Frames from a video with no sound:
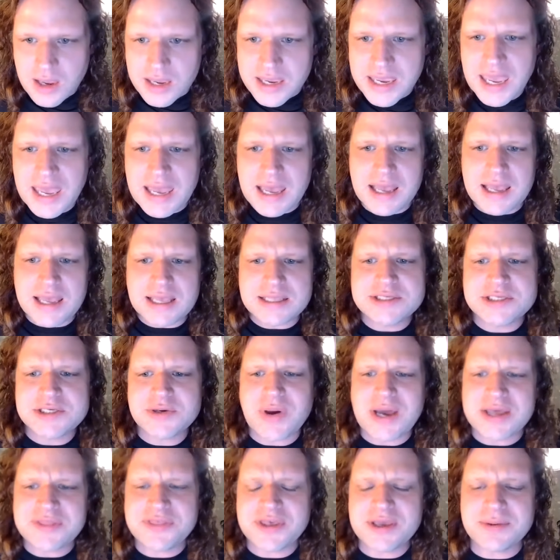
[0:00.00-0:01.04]
Yeah, and
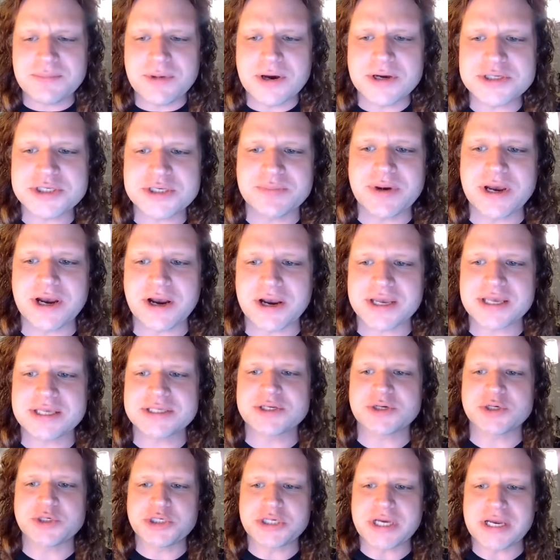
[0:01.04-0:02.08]
so I think most
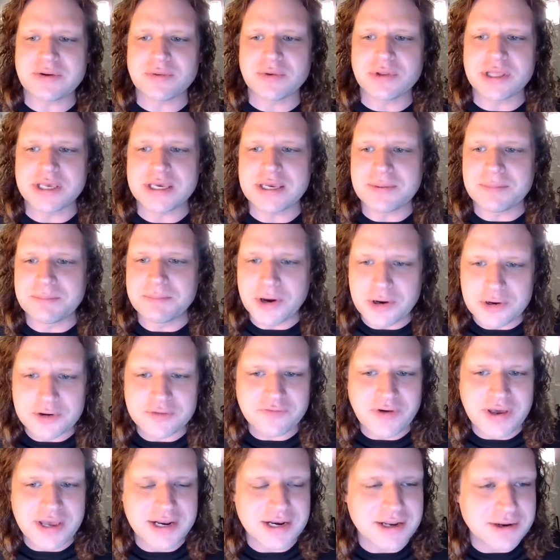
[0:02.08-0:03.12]
Americans are generally
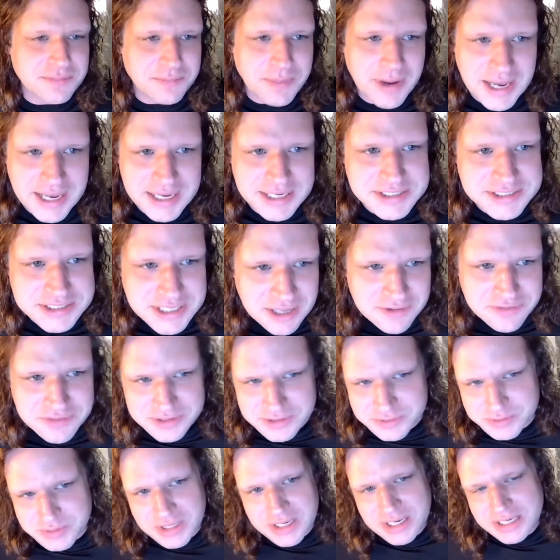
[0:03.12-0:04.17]
motivated by
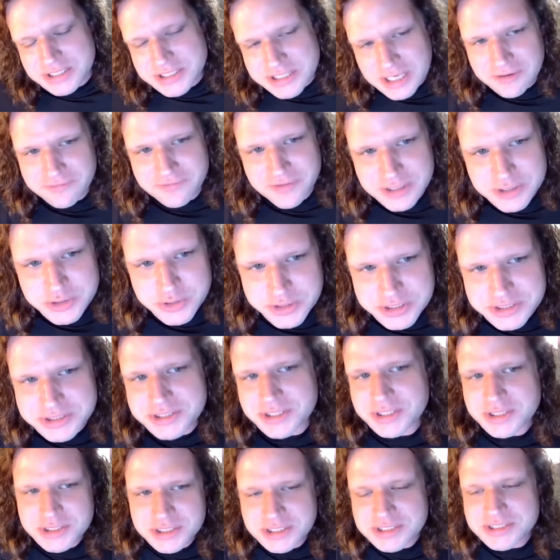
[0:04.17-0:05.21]

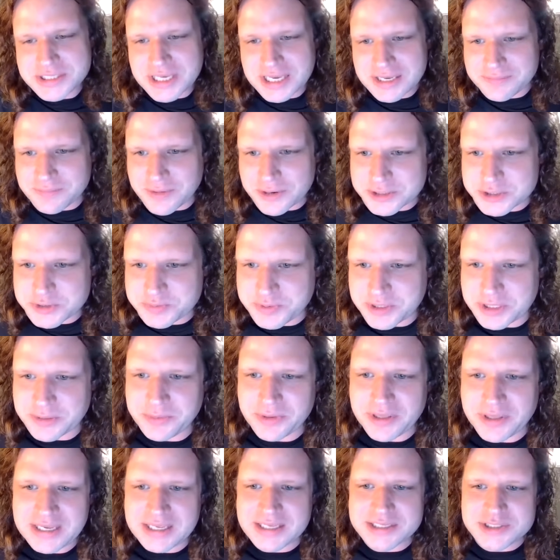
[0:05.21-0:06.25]
self-interest, just like most
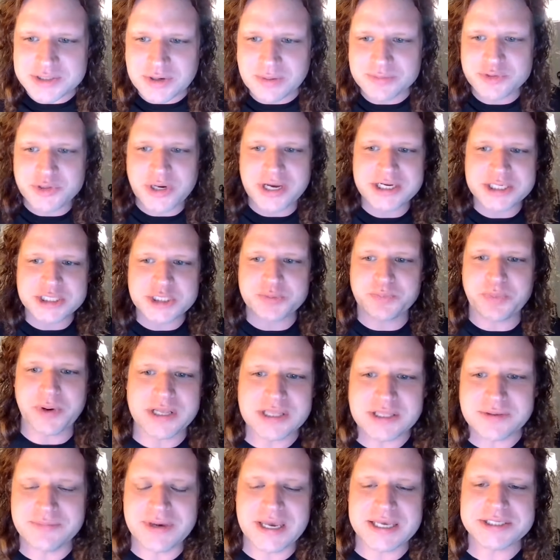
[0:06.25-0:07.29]
people. So I'm trying to
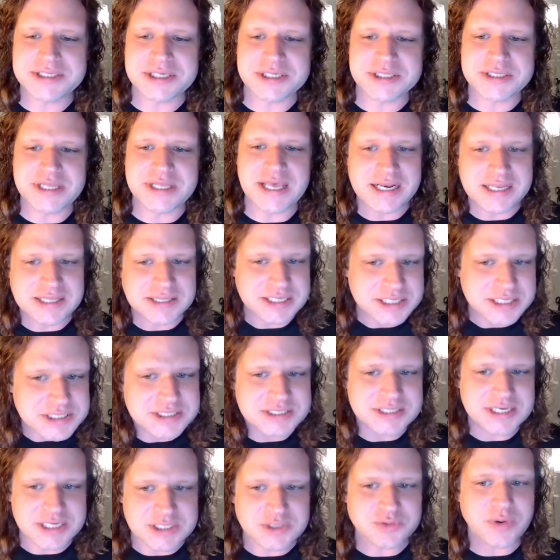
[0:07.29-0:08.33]
spread the message that
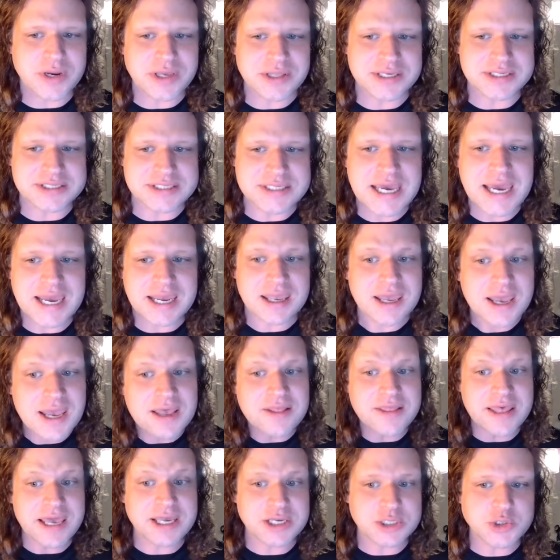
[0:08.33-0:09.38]
this Israeli tech
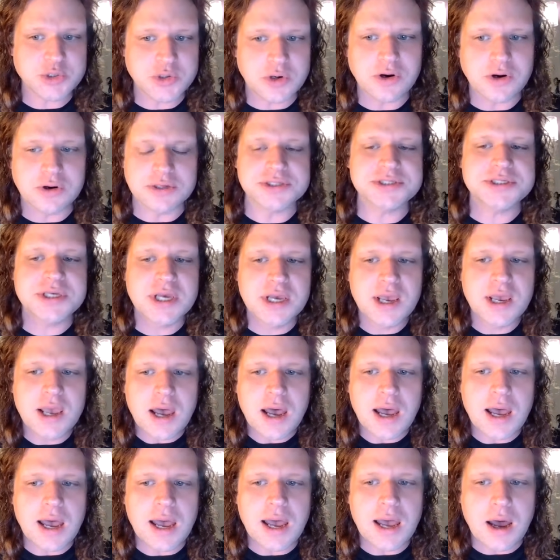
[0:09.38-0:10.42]
that controls
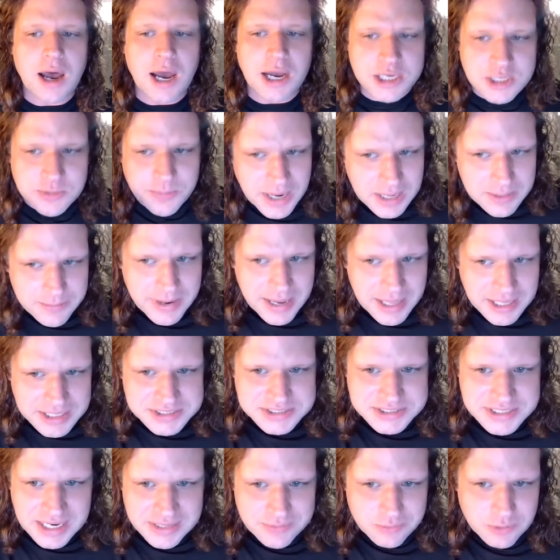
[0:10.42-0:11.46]
occupied
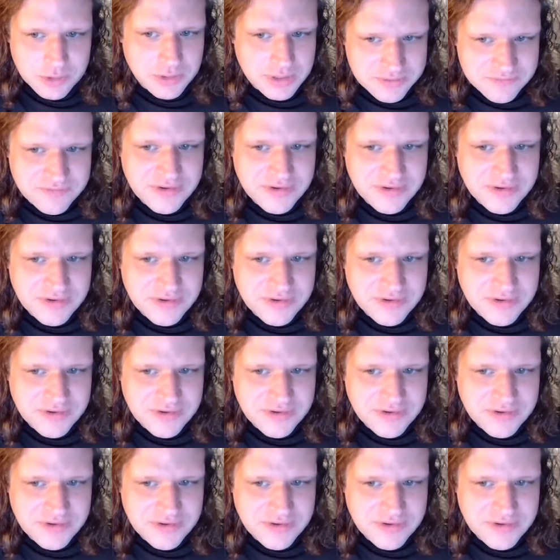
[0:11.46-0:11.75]
Palestine will